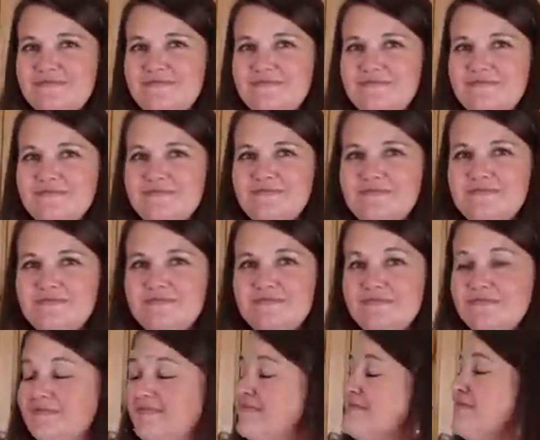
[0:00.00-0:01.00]

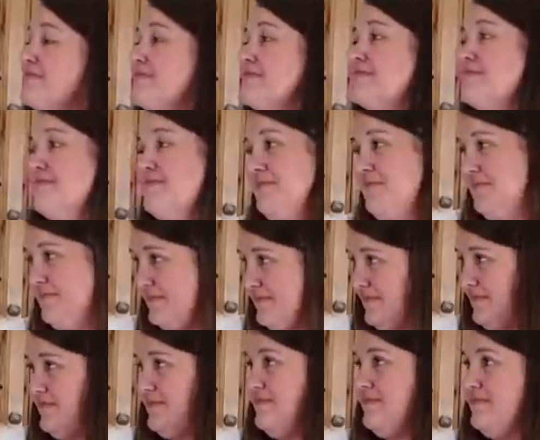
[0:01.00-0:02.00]

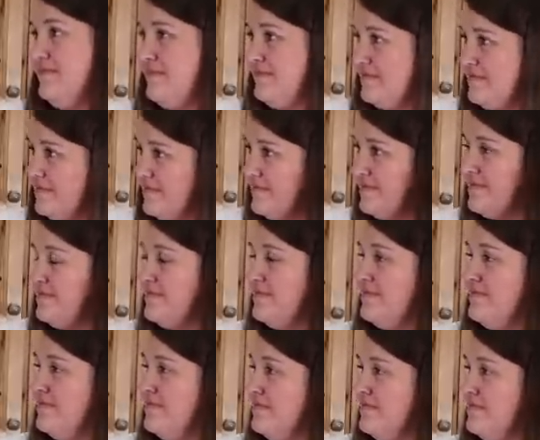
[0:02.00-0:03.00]

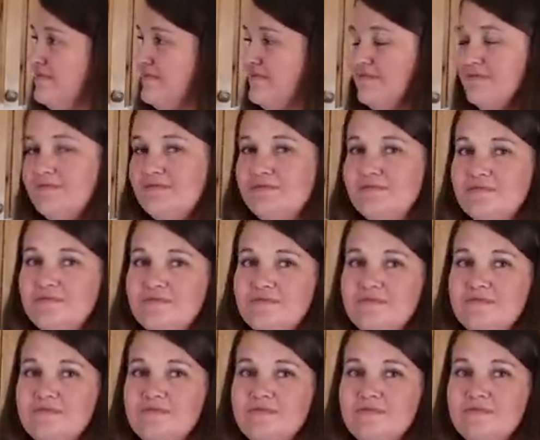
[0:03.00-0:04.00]

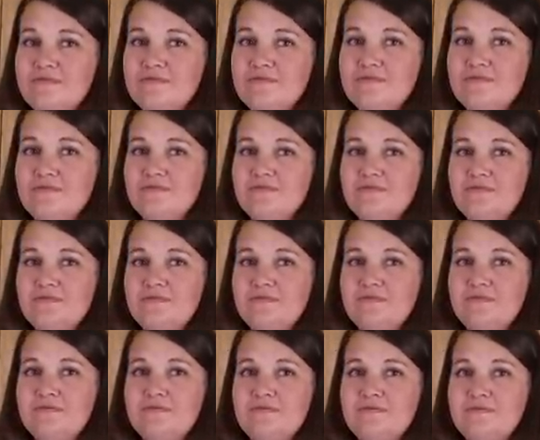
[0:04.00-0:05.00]

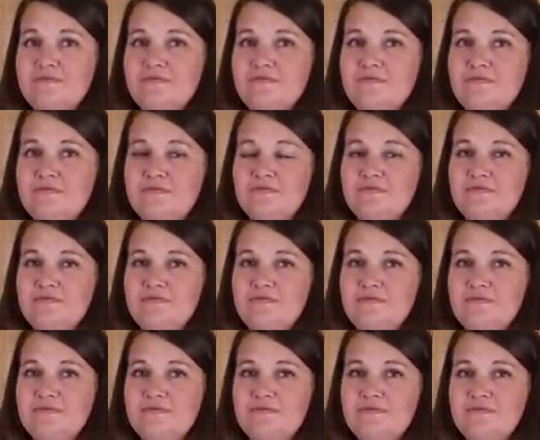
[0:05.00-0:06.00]

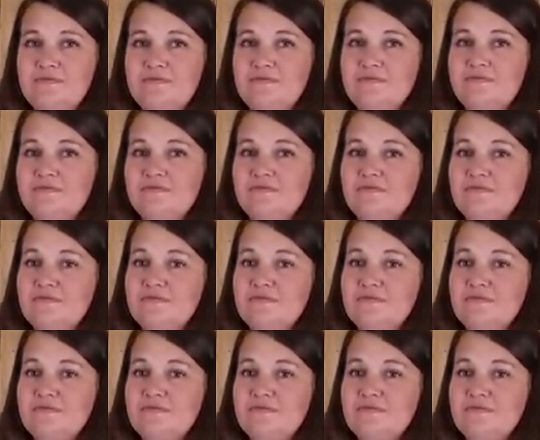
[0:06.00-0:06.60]
[no speech]